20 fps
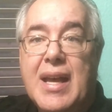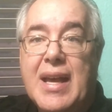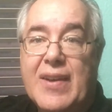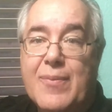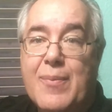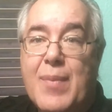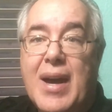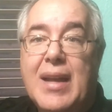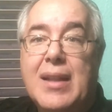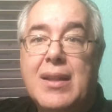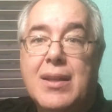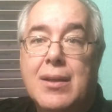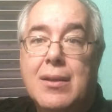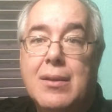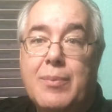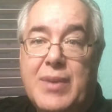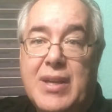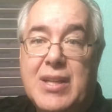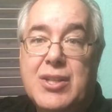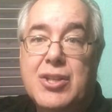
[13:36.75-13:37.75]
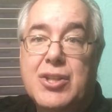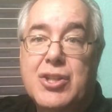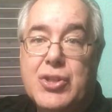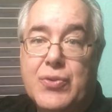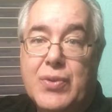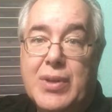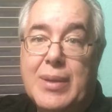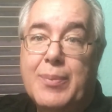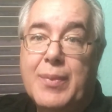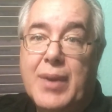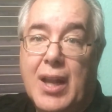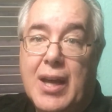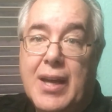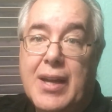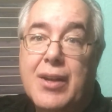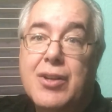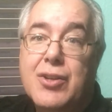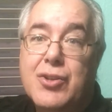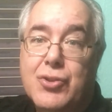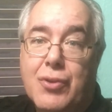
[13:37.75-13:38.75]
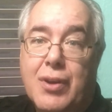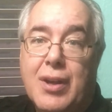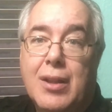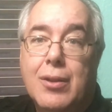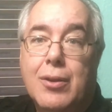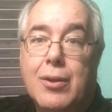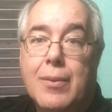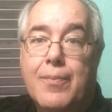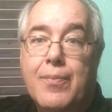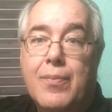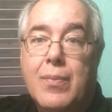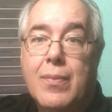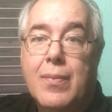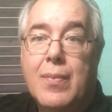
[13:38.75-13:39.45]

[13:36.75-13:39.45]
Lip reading: of my little midget streamlined trailer,